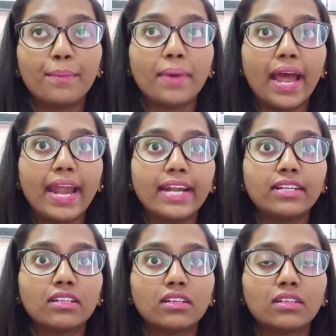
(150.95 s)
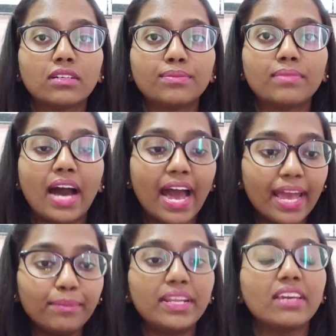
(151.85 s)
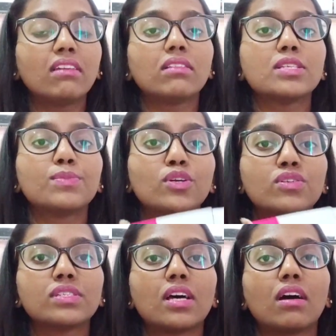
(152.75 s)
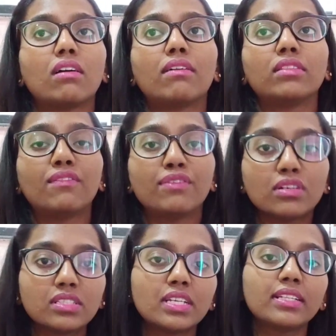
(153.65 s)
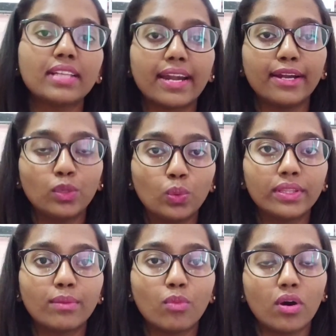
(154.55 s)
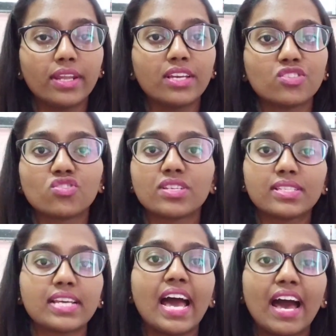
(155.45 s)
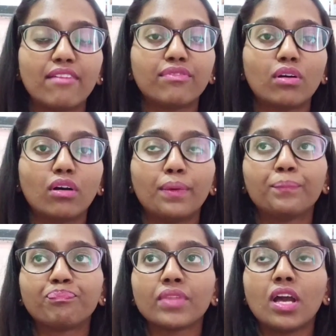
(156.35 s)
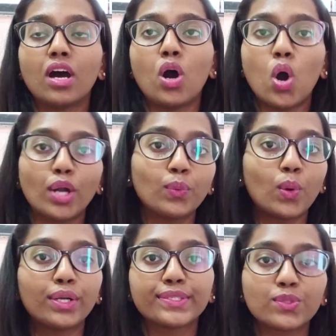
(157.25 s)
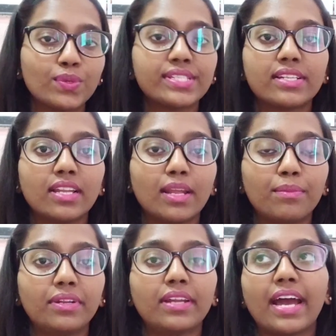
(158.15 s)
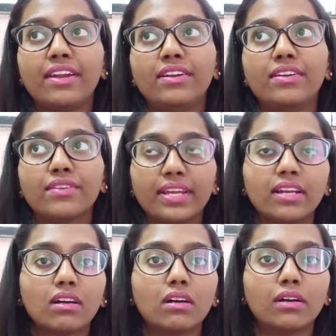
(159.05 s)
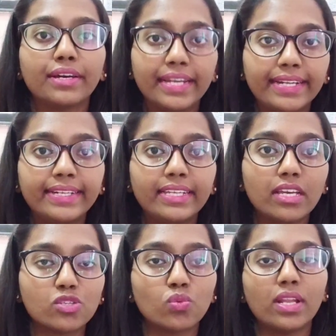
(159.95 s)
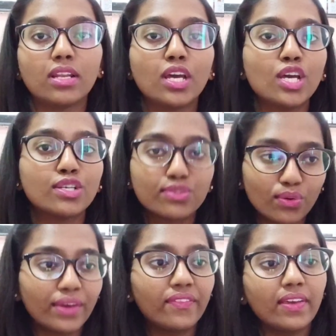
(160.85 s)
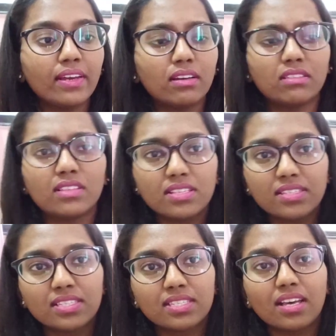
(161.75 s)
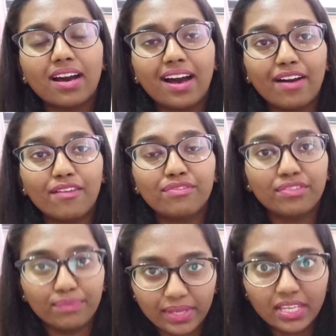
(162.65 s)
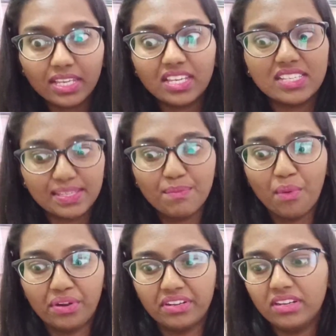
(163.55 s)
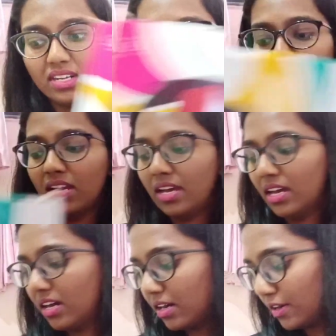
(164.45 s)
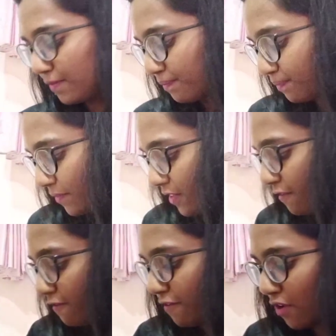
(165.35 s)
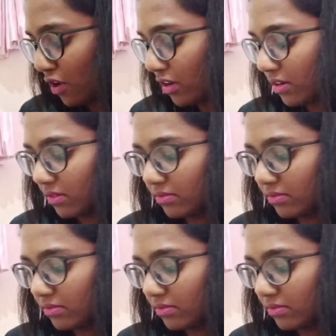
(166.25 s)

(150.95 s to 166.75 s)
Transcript: and uh, I am taking this because the first thing that I do in the morning is just have a uh, hot water squeezed in a lemon I drink a uh, green tea as well so I think this for me is important um, for